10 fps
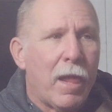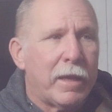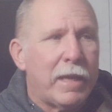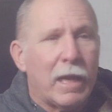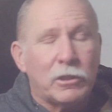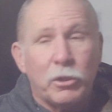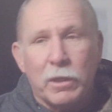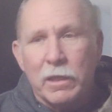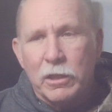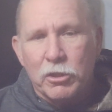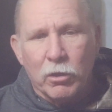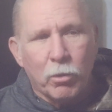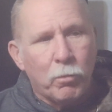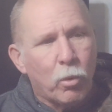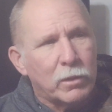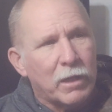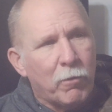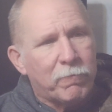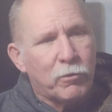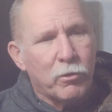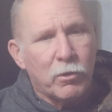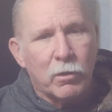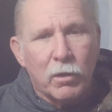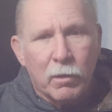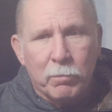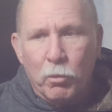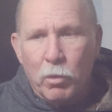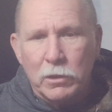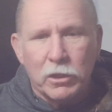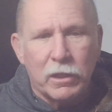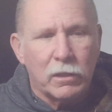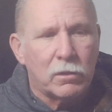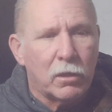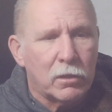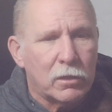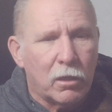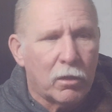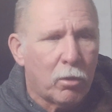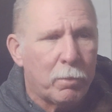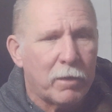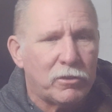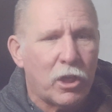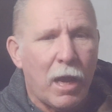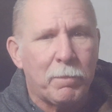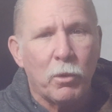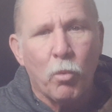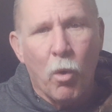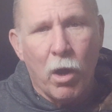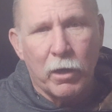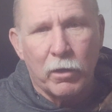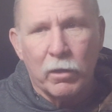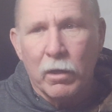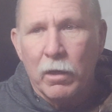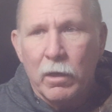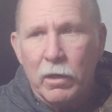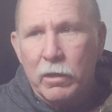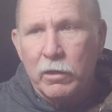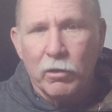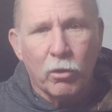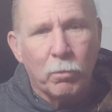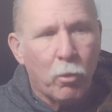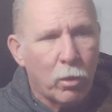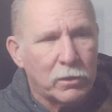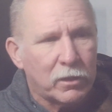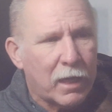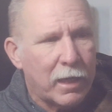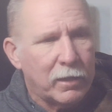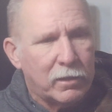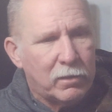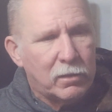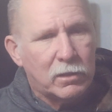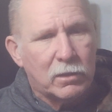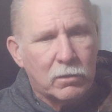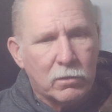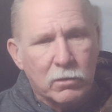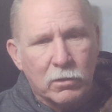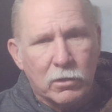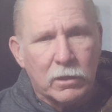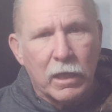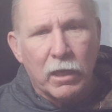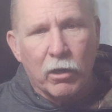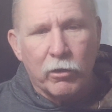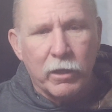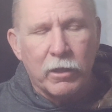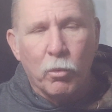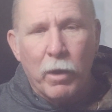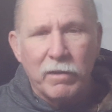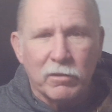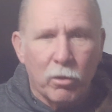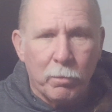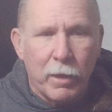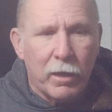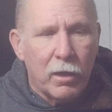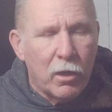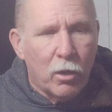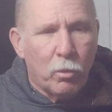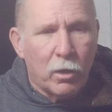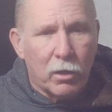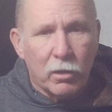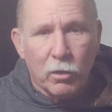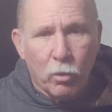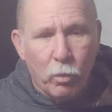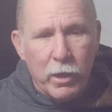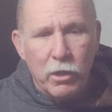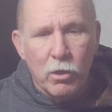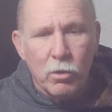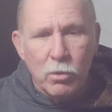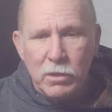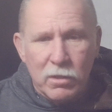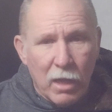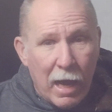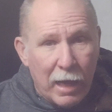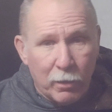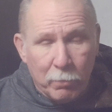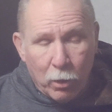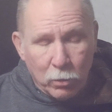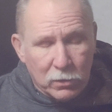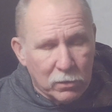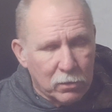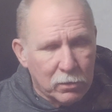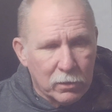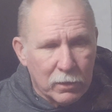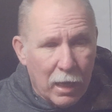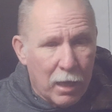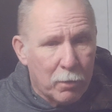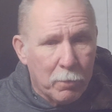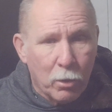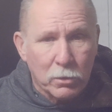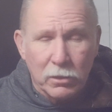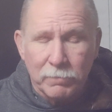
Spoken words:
Yes, you can get your little boards out further, but once you get a little bit of choppy water, your little boards are kind of digging underneath the waves a little bit. Where we use the otter boats. Otter boats,